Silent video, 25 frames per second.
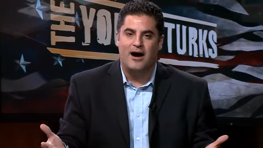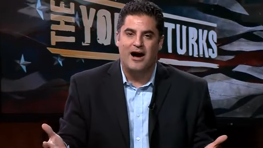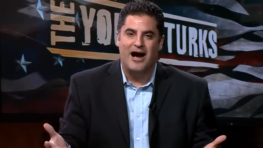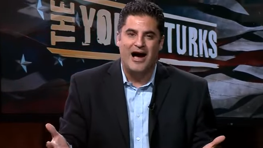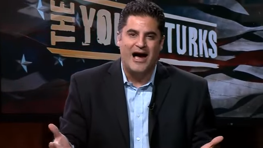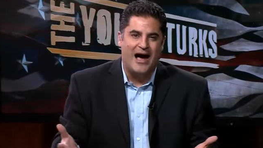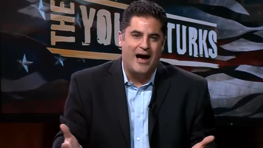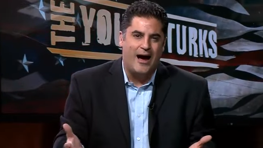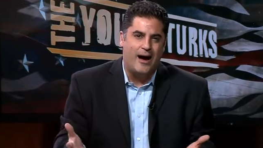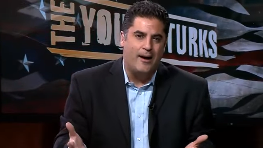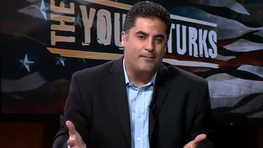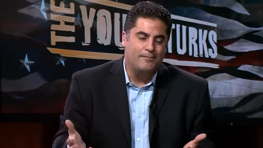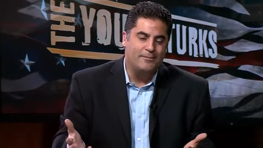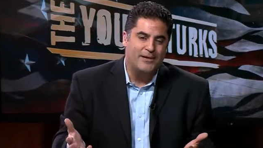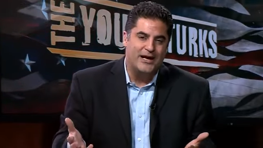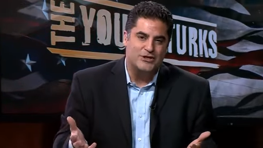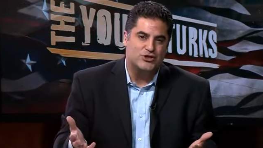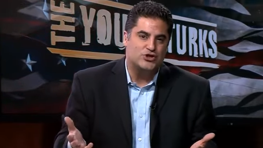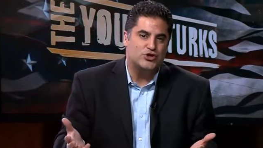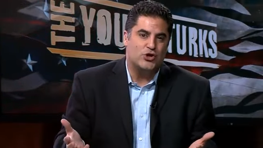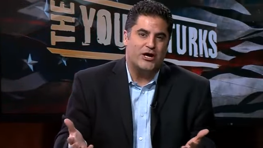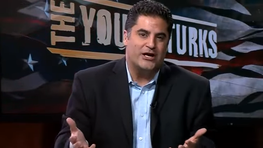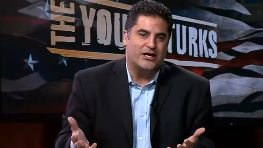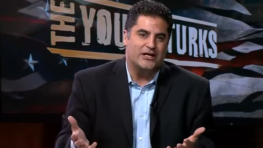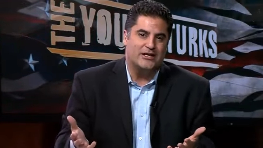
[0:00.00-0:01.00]
I, am not
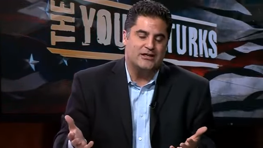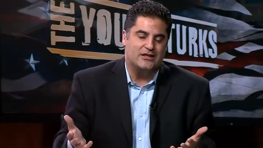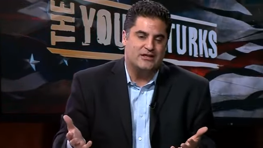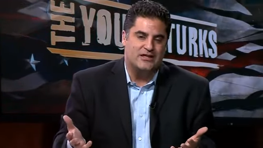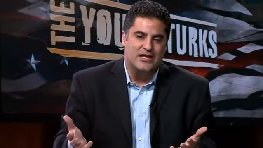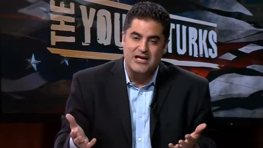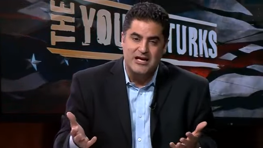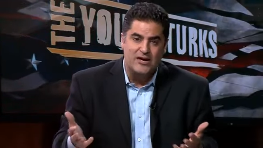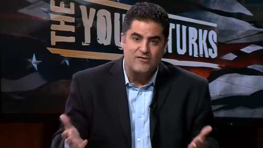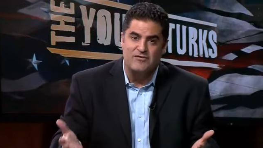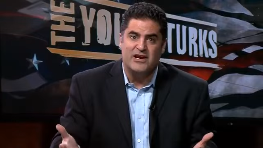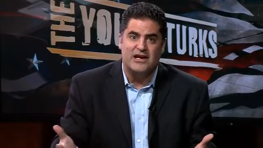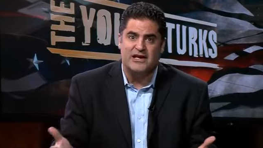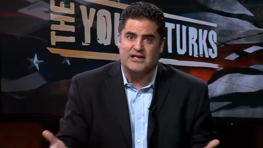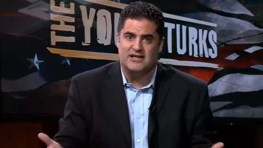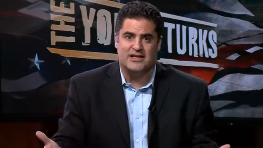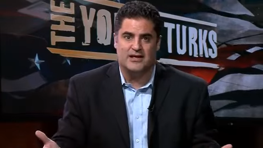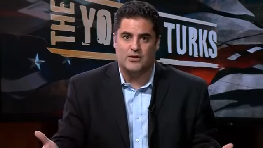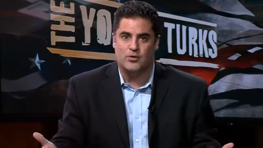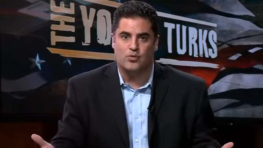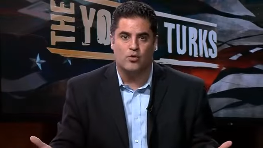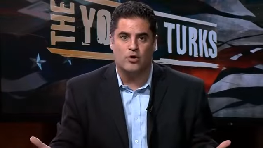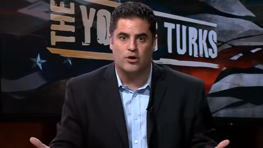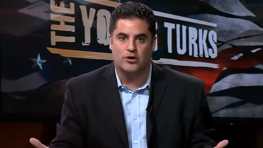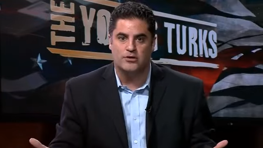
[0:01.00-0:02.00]
sure I can think of
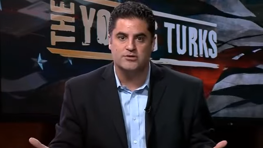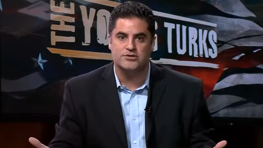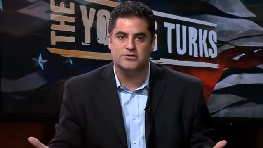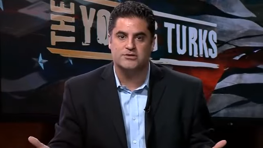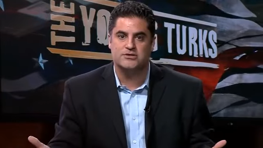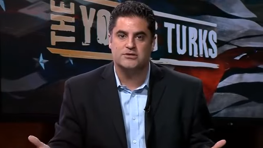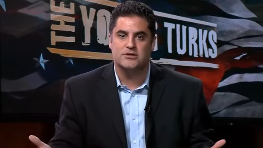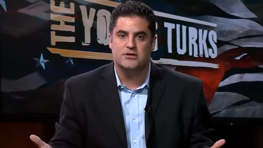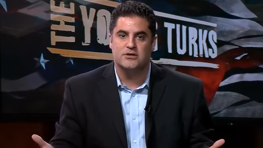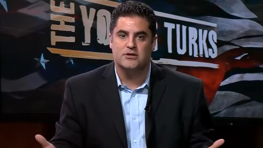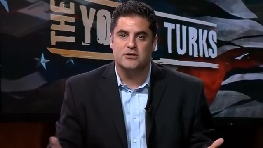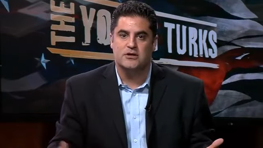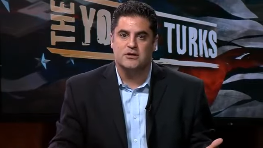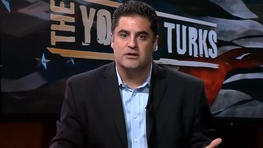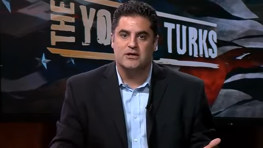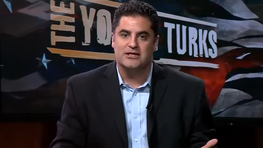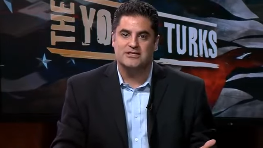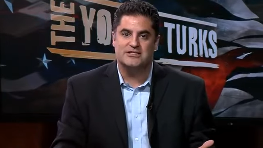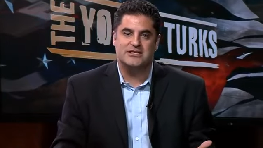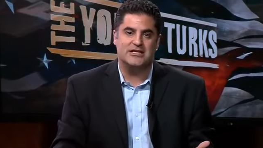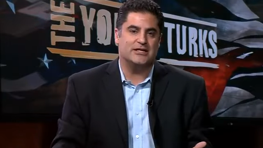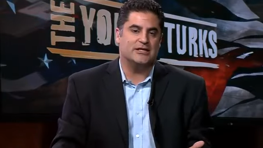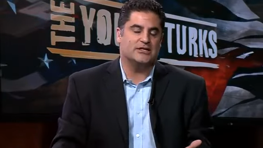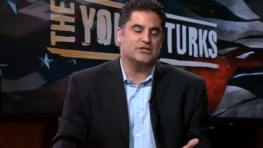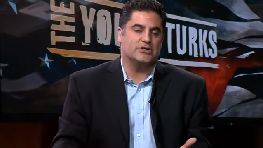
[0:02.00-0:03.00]
anything worse.
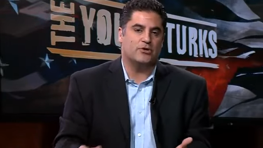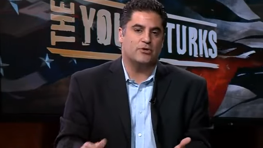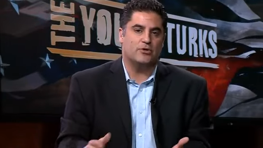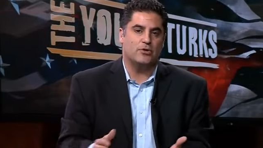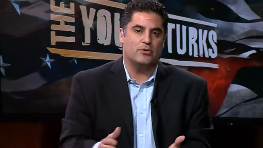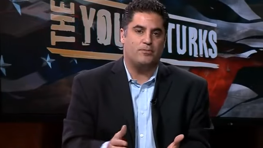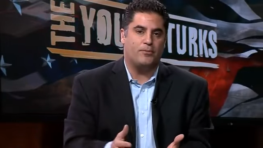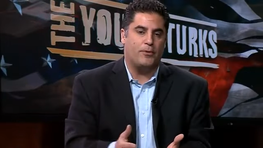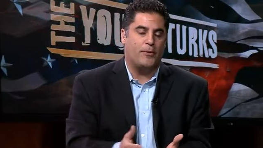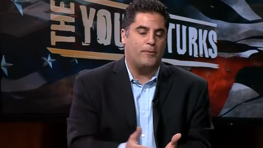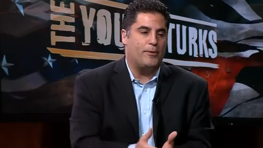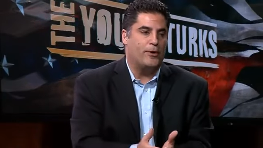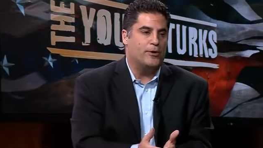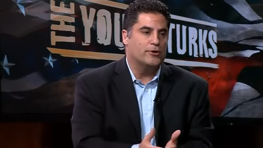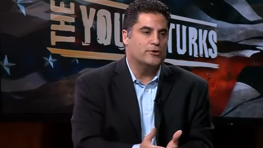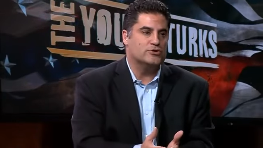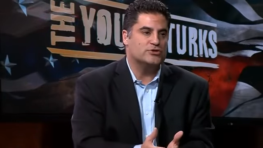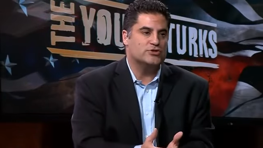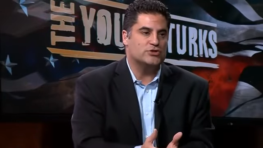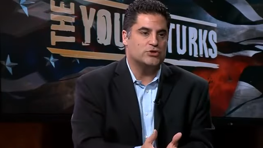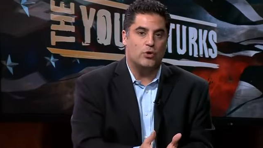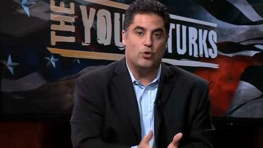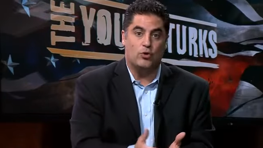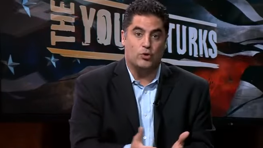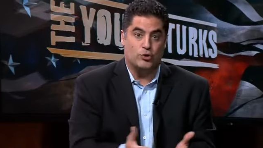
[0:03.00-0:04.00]
Is he going to
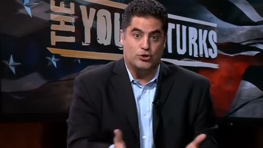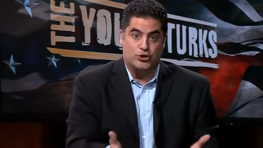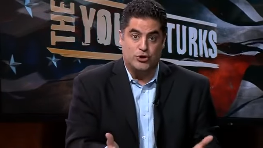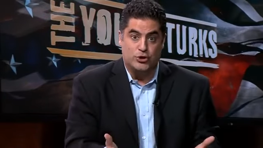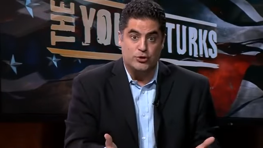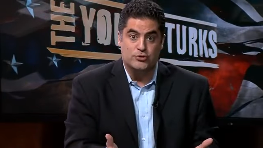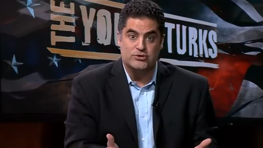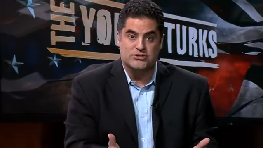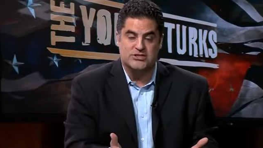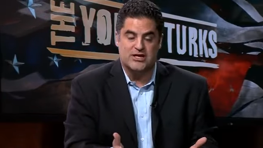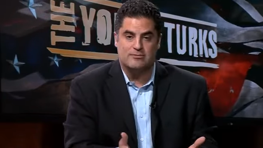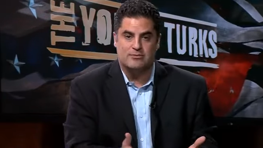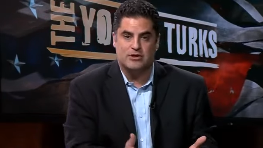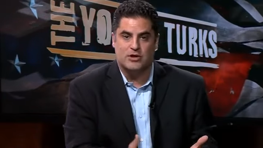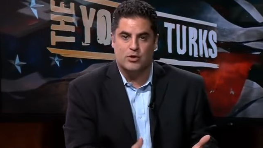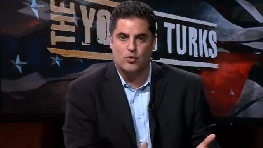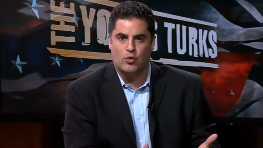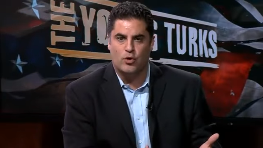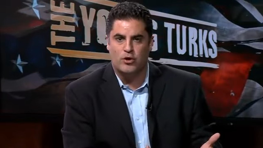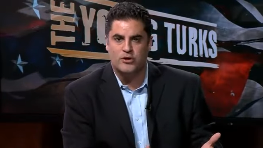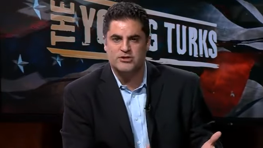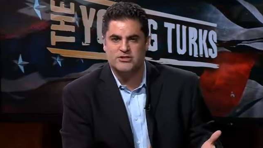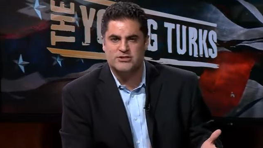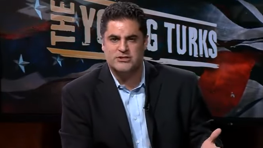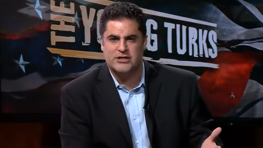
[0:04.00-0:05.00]
propose or do something
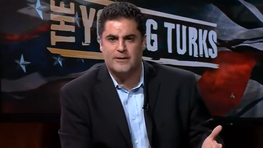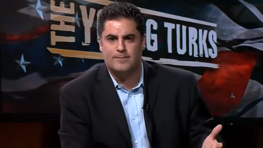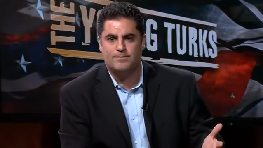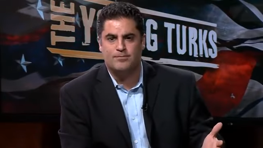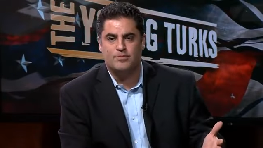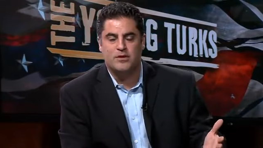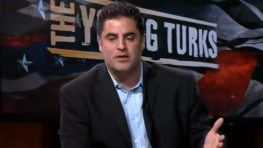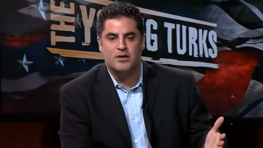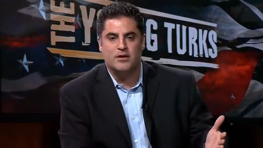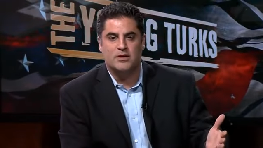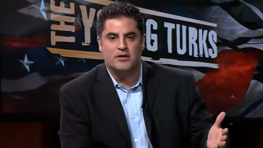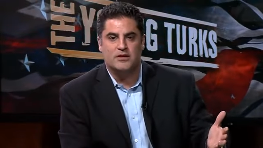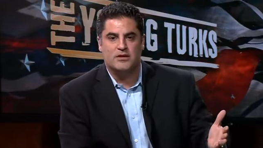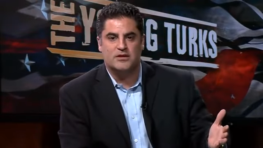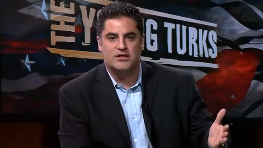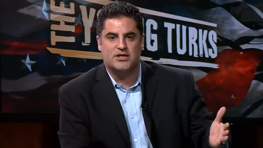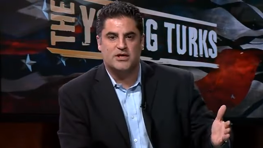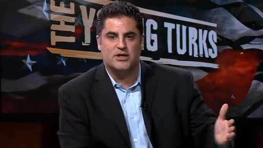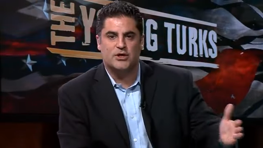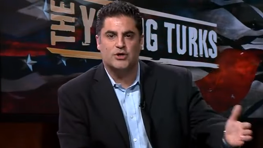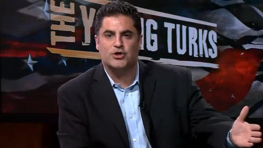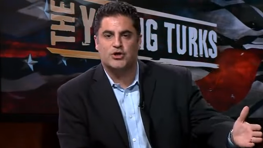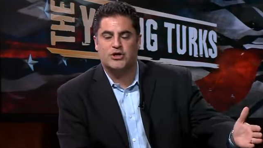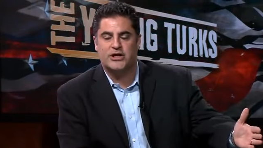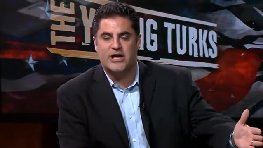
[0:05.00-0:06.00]
worse than
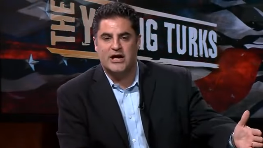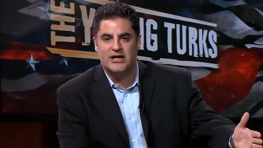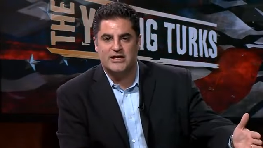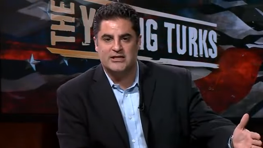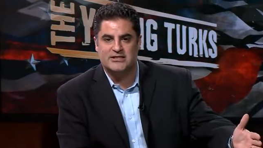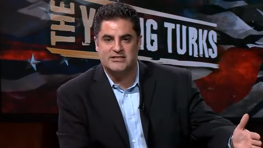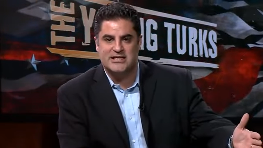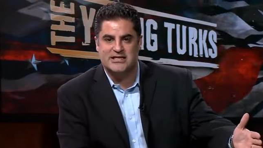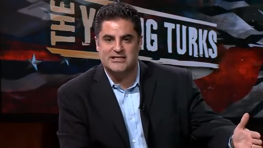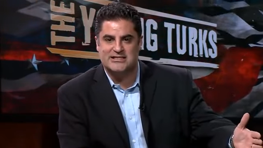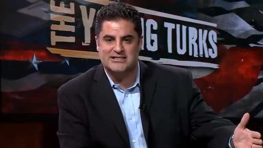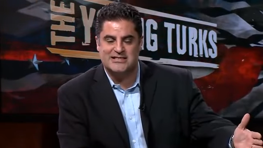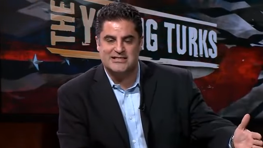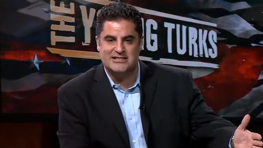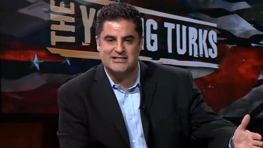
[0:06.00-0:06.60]
kill United States